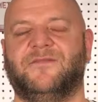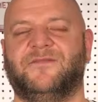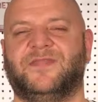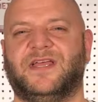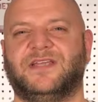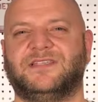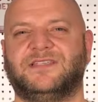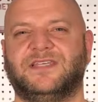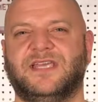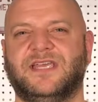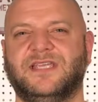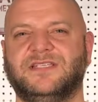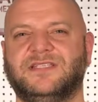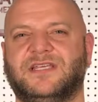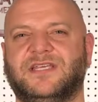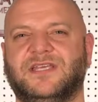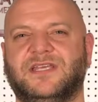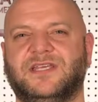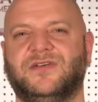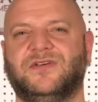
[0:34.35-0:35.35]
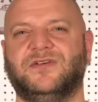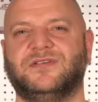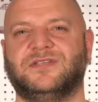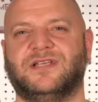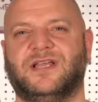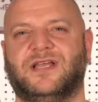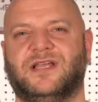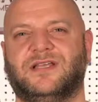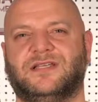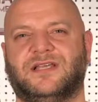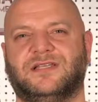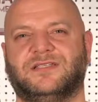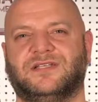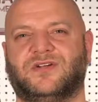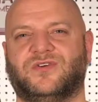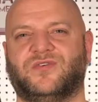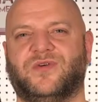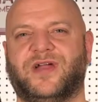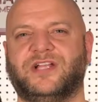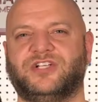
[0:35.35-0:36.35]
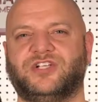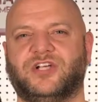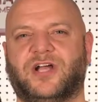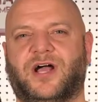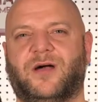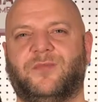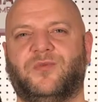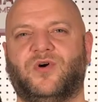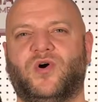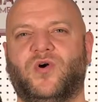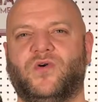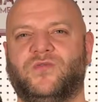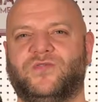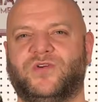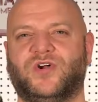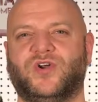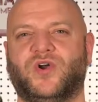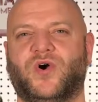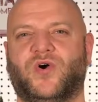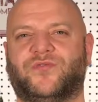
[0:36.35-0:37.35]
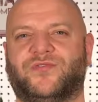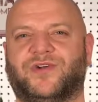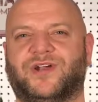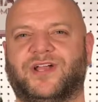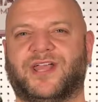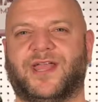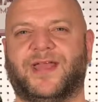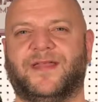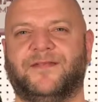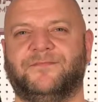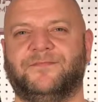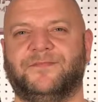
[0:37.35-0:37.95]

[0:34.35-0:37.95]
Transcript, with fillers: that's easy to use and does a great job over and over again.